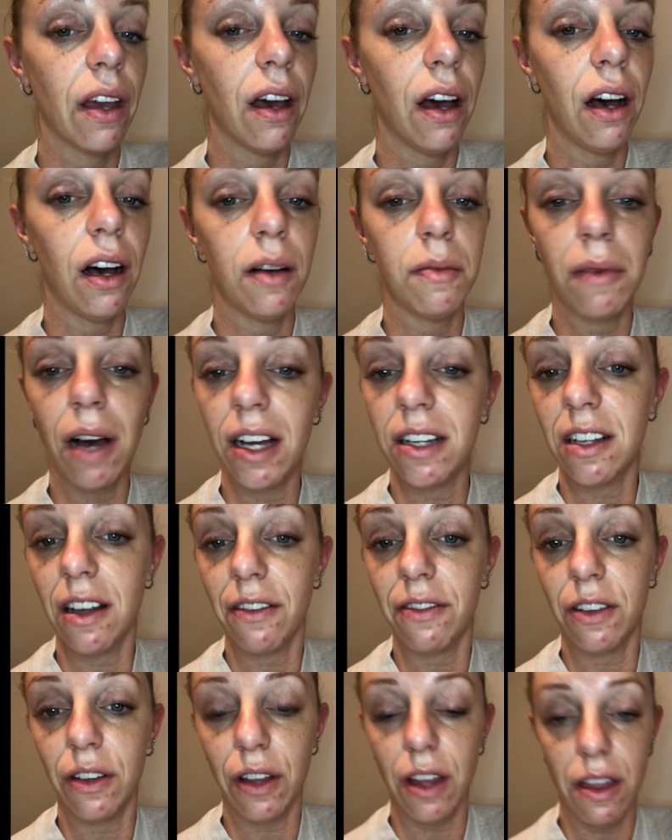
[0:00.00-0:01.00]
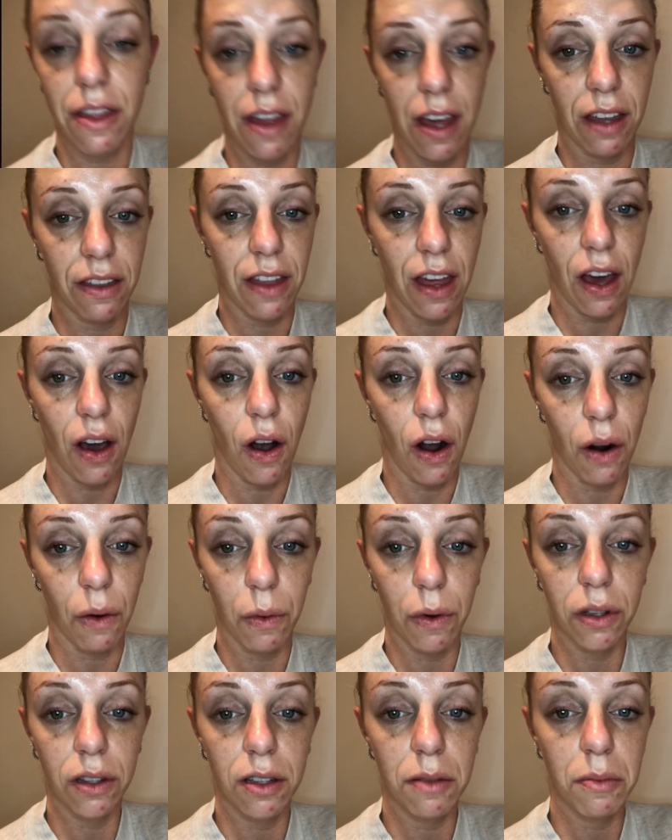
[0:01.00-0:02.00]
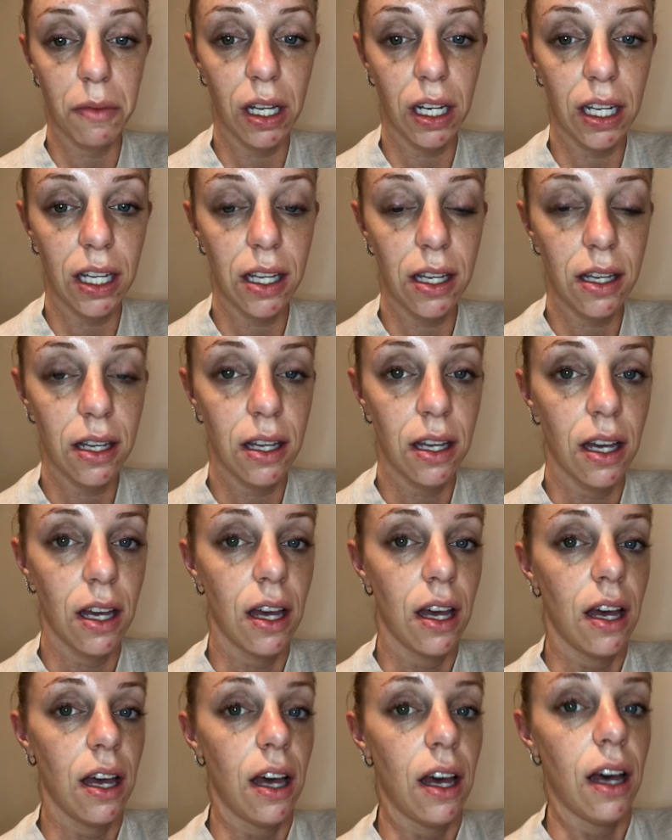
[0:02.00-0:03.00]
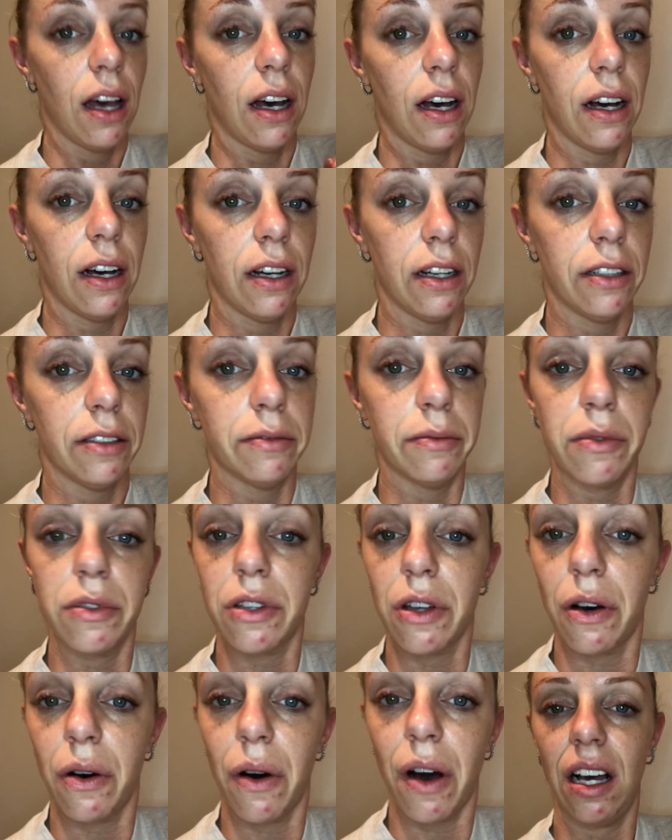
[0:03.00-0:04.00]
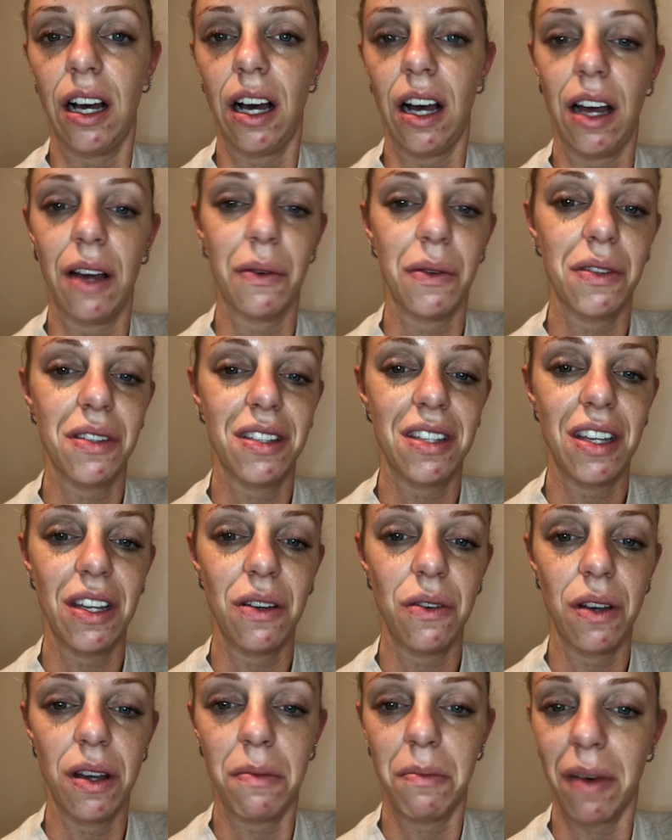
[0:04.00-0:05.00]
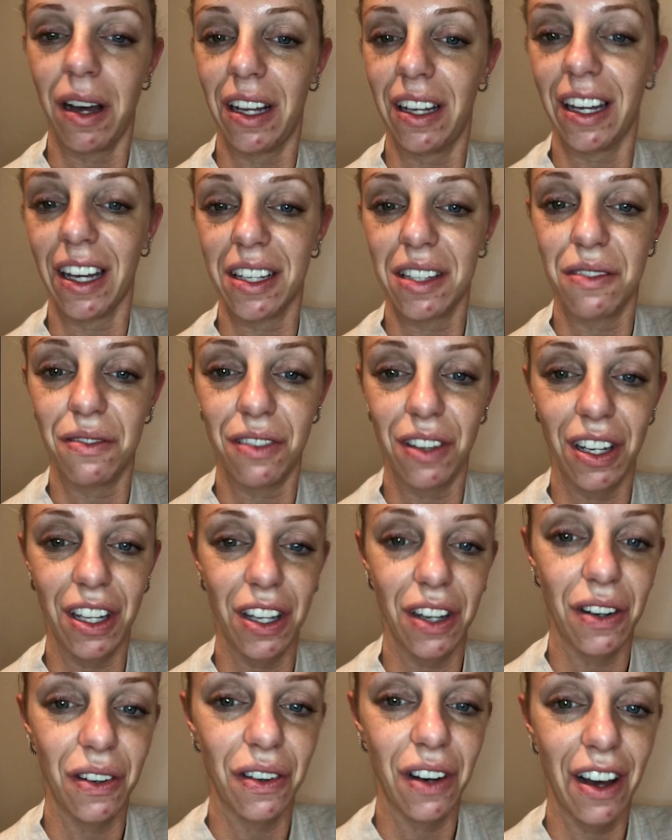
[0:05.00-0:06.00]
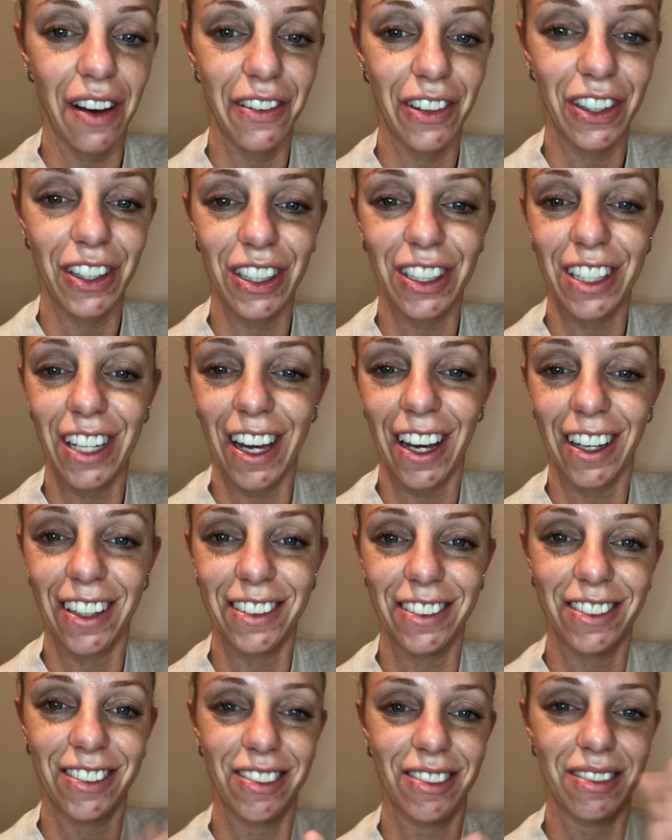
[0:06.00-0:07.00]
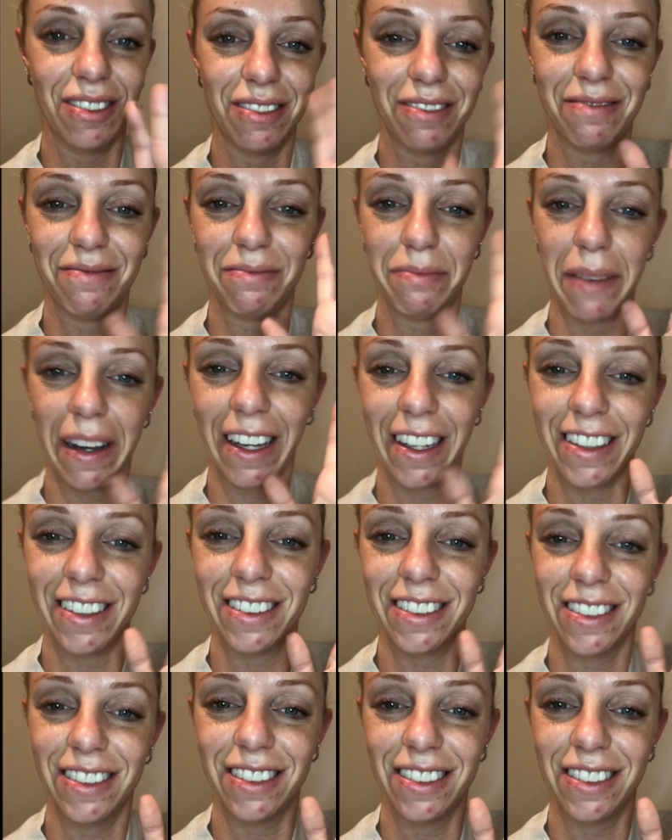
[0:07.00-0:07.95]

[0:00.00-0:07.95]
um, I definitely think they are worth the money. Um, so I will see you in my next video. Have a good day. Bye.